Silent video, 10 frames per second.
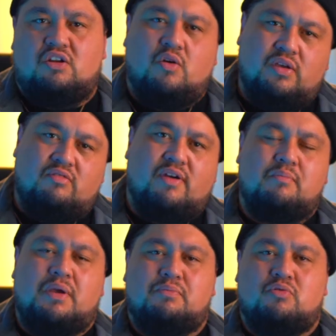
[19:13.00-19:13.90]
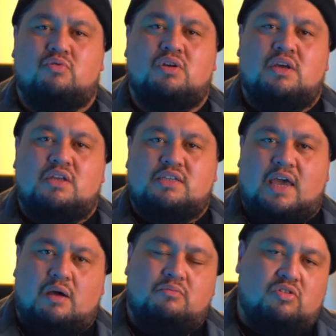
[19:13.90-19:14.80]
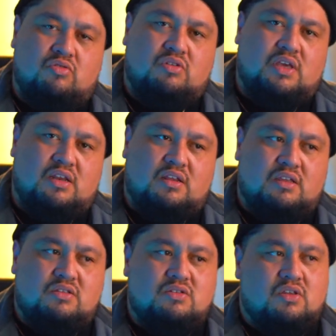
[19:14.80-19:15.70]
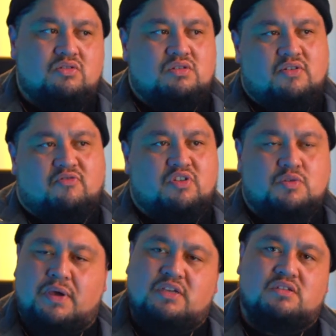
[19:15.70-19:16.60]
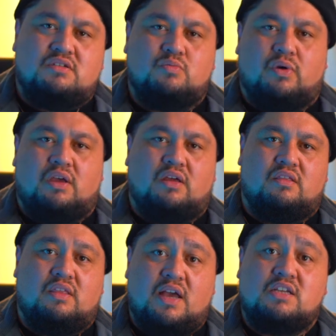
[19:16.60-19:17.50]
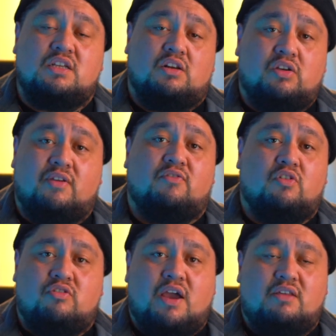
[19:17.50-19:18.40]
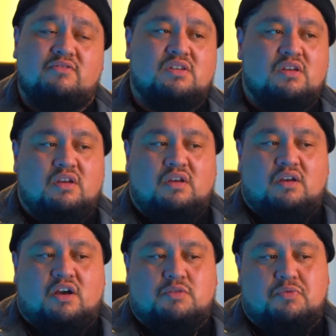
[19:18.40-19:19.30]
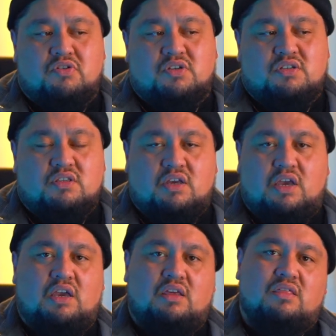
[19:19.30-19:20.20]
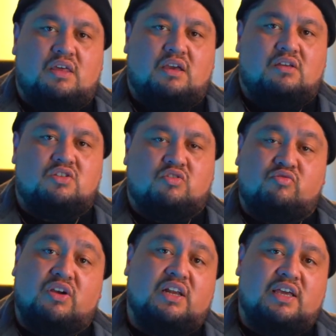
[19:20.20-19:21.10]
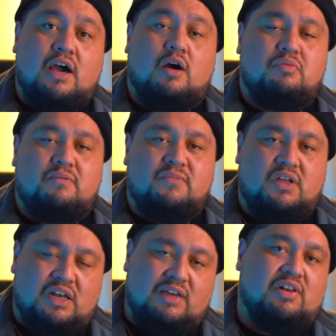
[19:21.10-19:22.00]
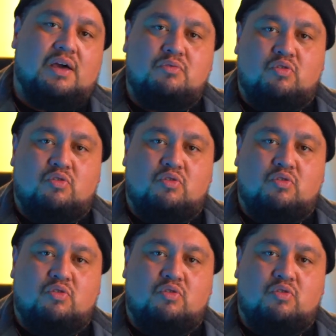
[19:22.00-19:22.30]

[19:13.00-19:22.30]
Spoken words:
knowing the right people to help you get into those different spaces where they're actually looking for creatives, I suppose, is the key thing to really help level up